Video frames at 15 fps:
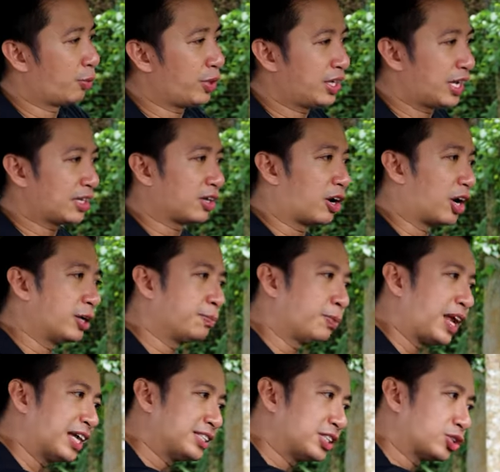We get hard
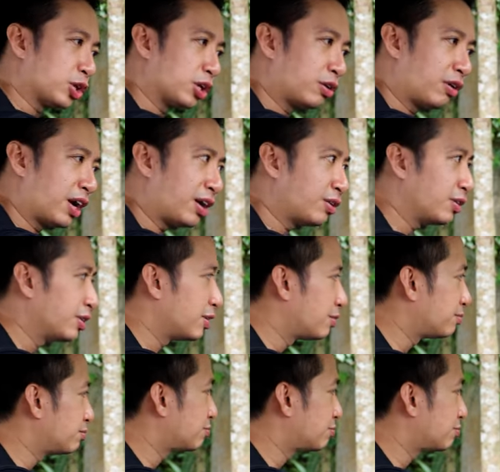plastics all around,